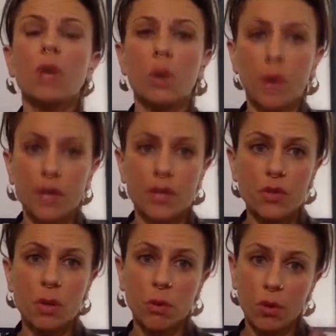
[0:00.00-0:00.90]
But Aquarius
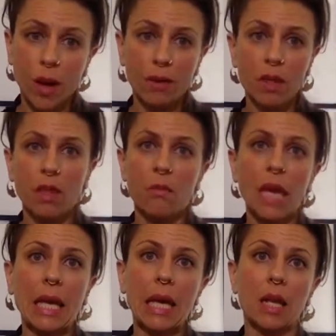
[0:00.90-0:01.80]
has trouble grounding them
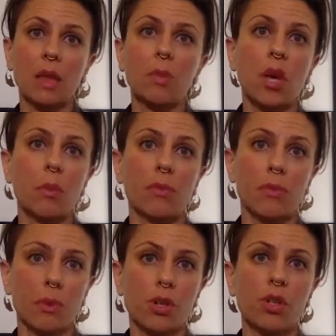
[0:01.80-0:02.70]
and getting them to come to
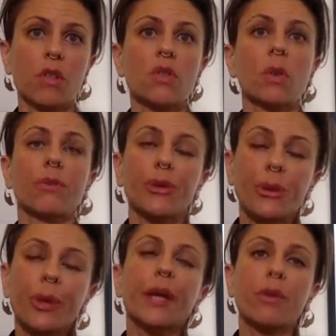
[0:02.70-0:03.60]
fruition. So if
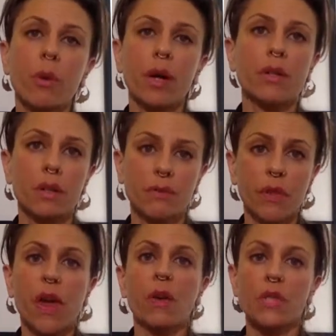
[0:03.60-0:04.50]
you have Aquarius in
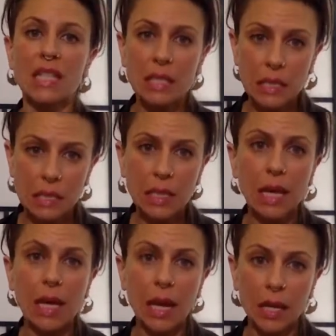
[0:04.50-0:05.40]
the fifth house, this is
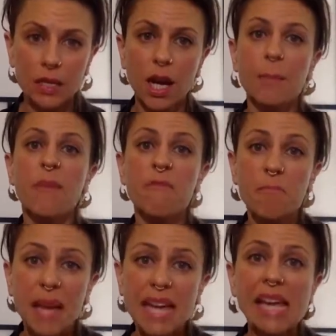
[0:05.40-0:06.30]
like a time of
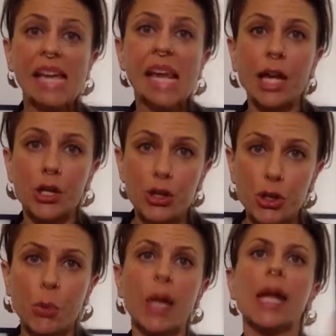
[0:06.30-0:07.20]
making and
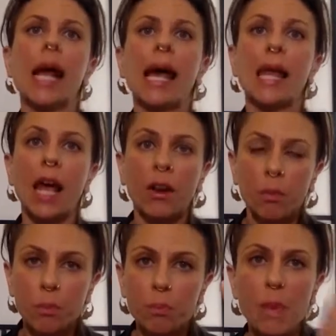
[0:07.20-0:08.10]
doing
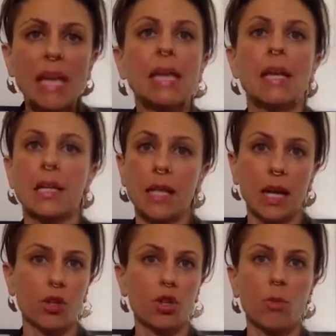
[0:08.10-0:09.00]
and making it
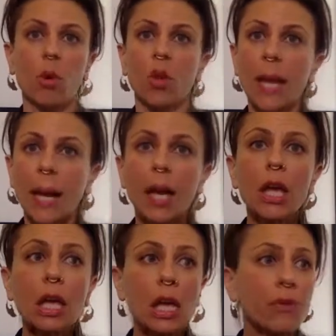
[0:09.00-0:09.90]
tangible. Like,
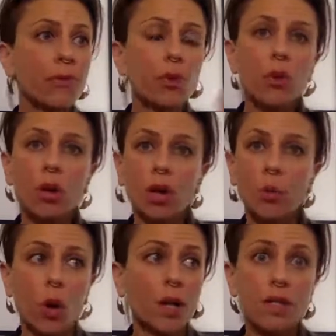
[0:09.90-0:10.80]
if you
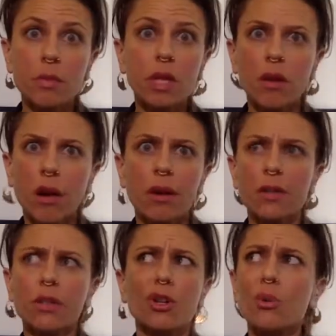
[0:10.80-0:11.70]
want to be an
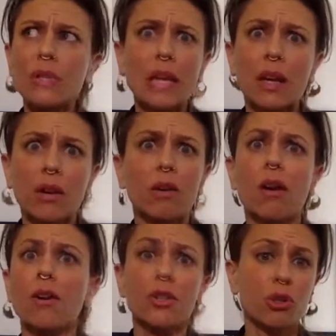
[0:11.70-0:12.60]
artist or you say
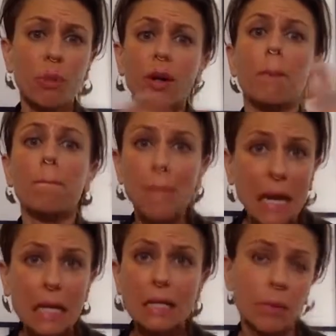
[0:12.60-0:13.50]
you're an artist, you
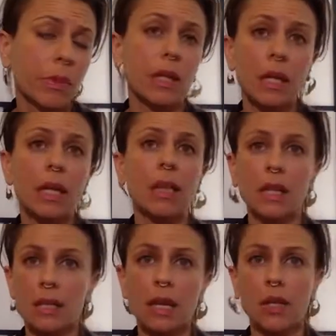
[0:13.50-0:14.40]
better make something
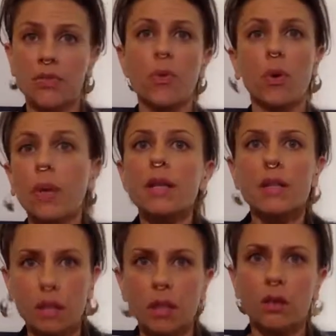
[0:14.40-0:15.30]
in these next 4
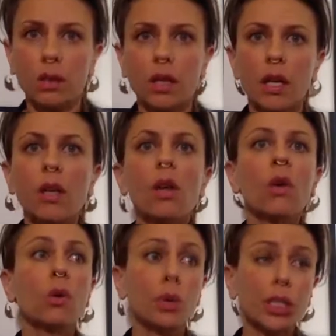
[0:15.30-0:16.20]
weeks, literally.
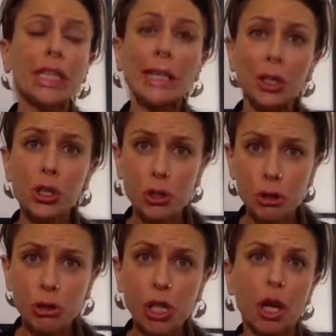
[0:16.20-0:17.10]
Or you need a
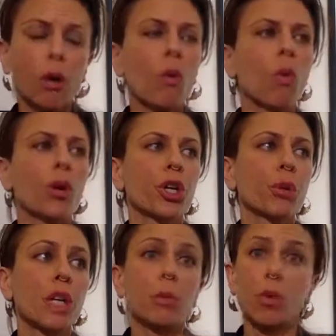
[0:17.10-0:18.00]
studio, or
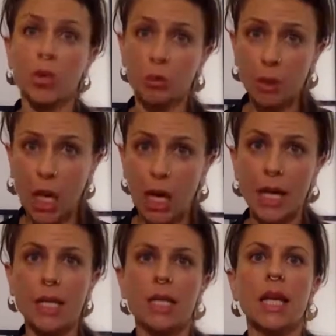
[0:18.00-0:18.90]
you need more
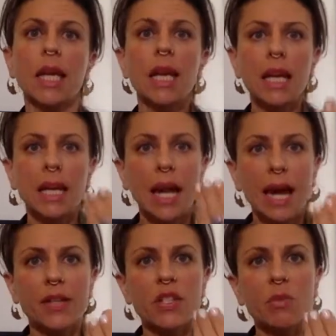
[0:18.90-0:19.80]
supplies. Like it
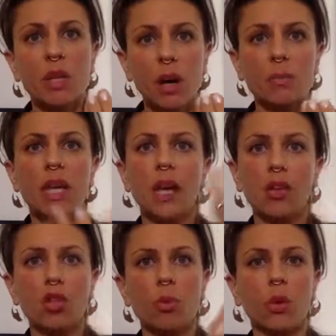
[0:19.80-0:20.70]
has to become
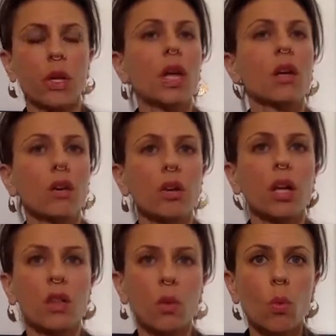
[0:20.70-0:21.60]
tangible and
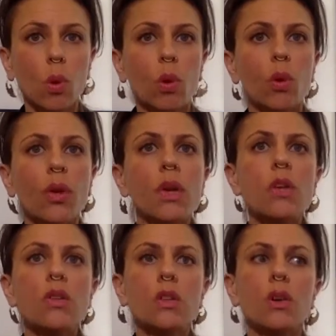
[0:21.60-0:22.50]
anchored in the world.
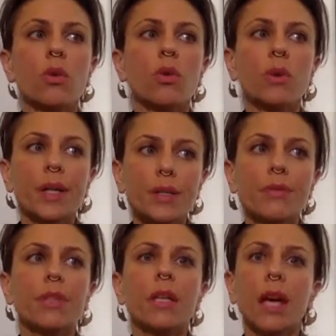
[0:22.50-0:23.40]
So
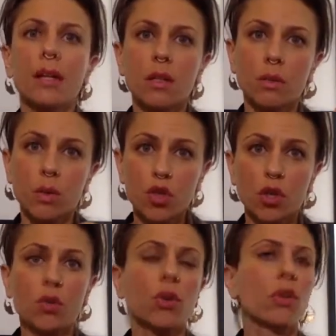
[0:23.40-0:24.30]
creativity can deal with
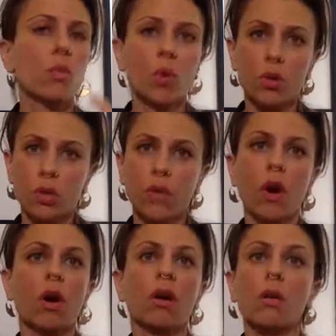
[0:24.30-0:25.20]
children, works of
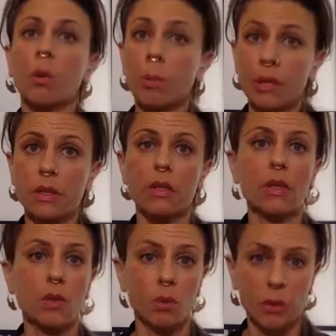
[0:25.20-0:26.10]
art, or
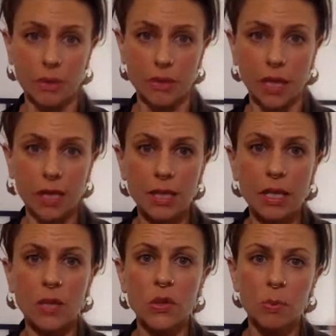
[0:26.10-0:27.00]
businesses or business
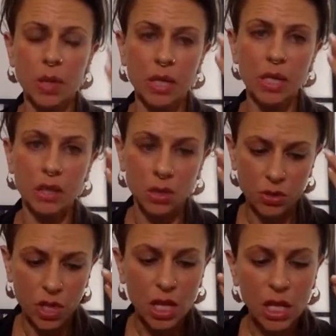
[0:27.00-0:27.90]
ideas. But I think
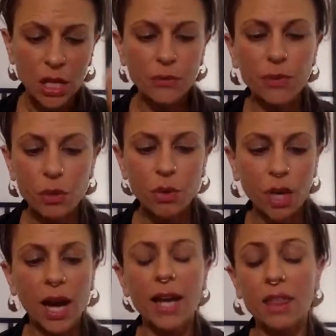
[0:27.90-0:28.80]
if you've
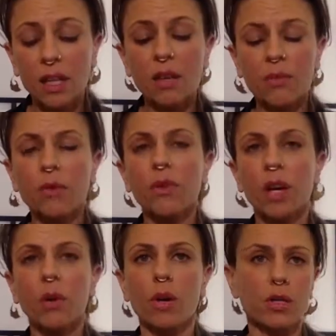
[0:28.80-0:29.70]

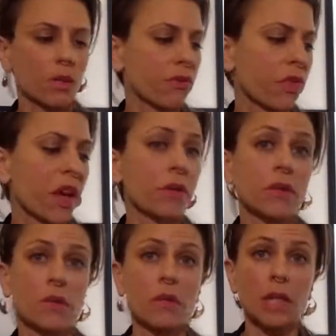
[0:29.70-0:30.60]
got a great
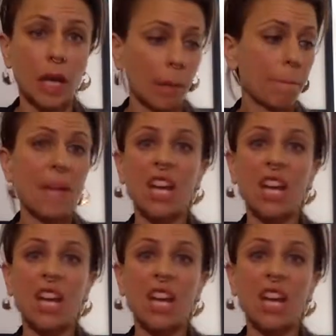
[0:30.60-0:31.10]
house, like